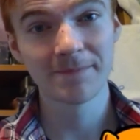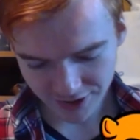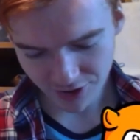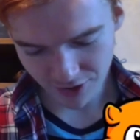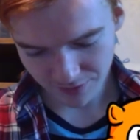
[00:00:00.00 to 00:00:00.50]

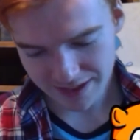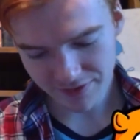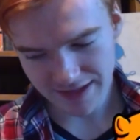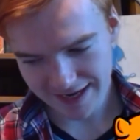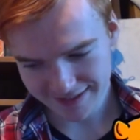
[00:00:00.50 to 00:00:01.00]
Now,
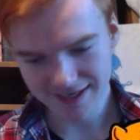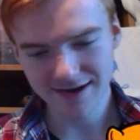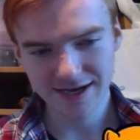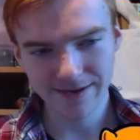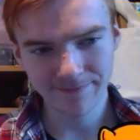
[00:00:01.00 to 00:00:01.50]
around that
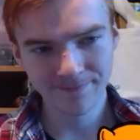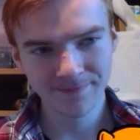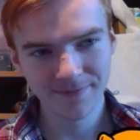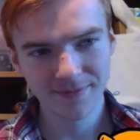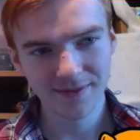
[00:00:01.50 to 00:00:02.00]
time,
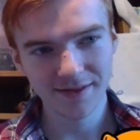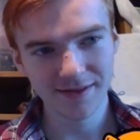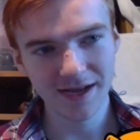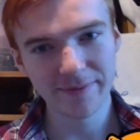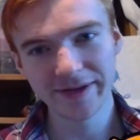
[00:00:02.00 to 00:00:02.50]

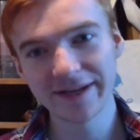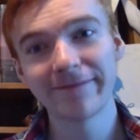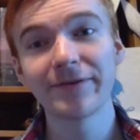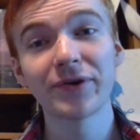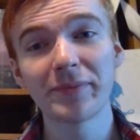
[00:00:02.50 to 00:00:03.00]
I mean,
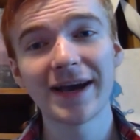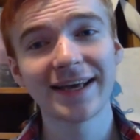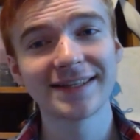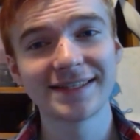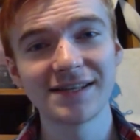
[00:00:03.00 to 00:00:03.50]
if you go back
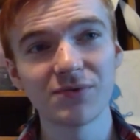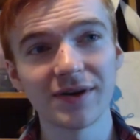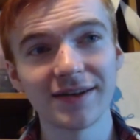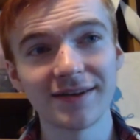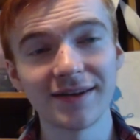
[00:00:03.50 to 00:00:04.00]
and see
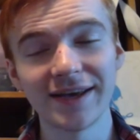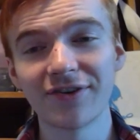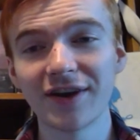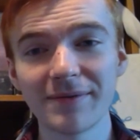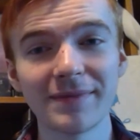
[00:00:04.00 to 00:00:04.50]
what the
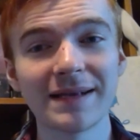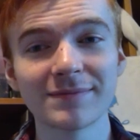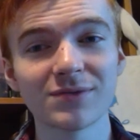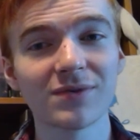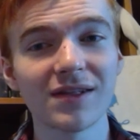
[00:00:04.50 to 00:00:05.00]
internet
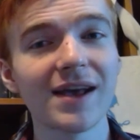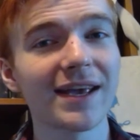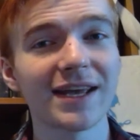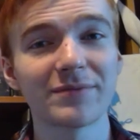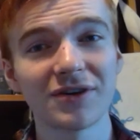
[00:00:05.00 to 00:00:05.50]
memes were
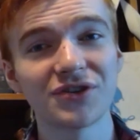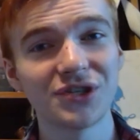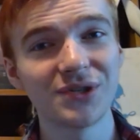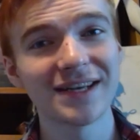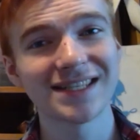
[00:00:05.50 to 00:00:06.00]
like in about
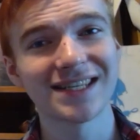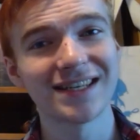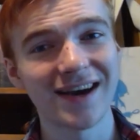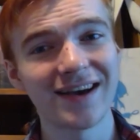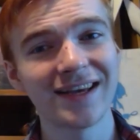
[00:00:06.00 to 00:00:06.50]

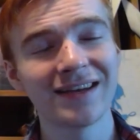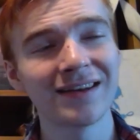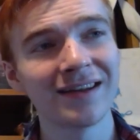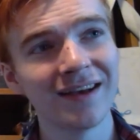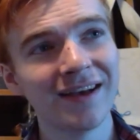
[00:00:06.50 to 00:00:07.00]

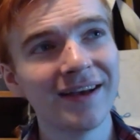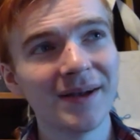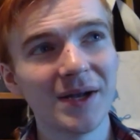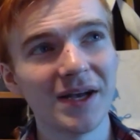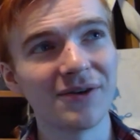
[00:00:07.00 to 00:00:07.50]
2009,
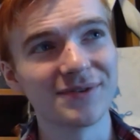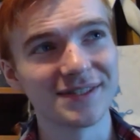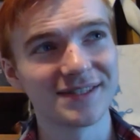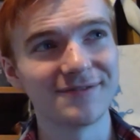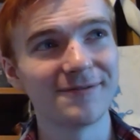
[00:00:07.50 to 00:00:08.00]
it was...